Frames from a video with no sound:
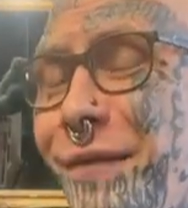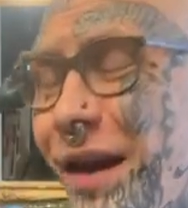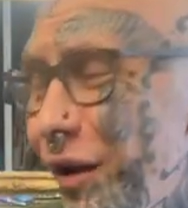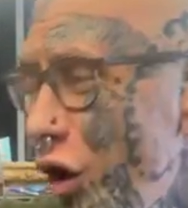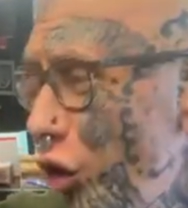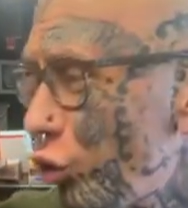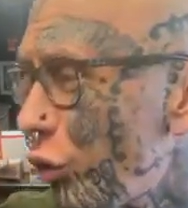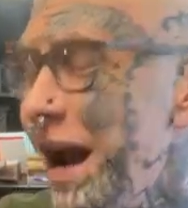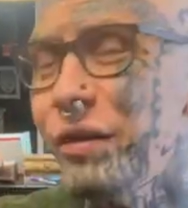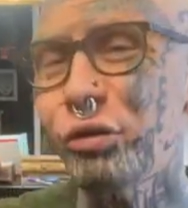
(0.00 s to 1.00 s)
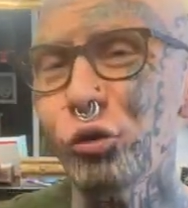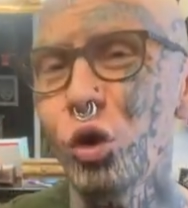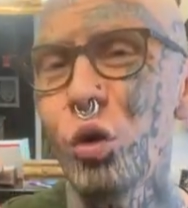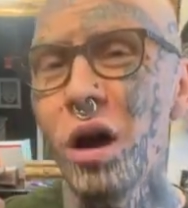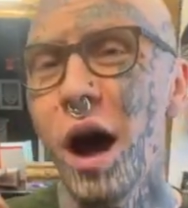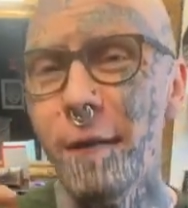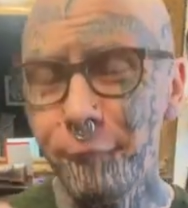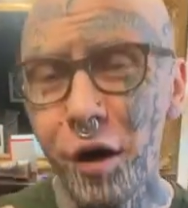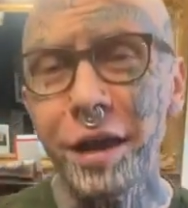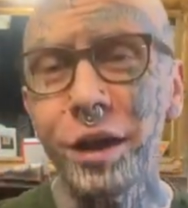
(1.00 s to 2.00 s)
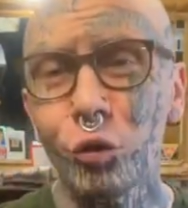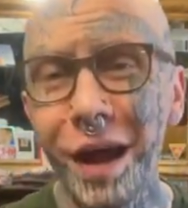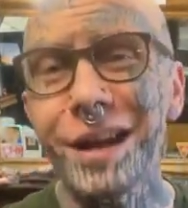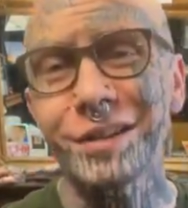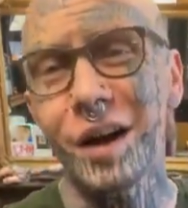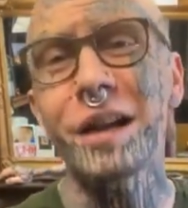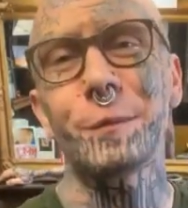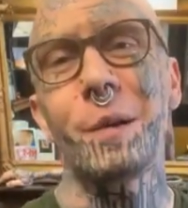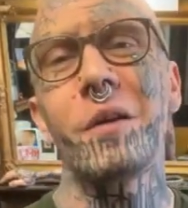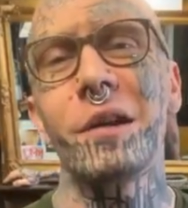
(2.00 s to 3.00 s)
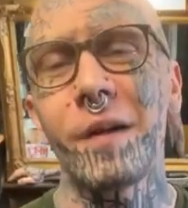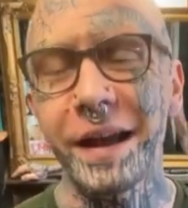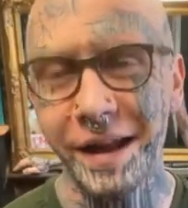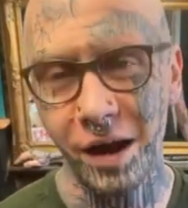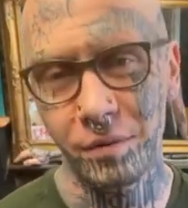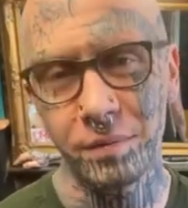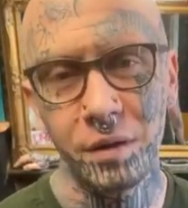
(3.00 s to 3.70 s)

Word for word: living right through a fucking renaissance period right now.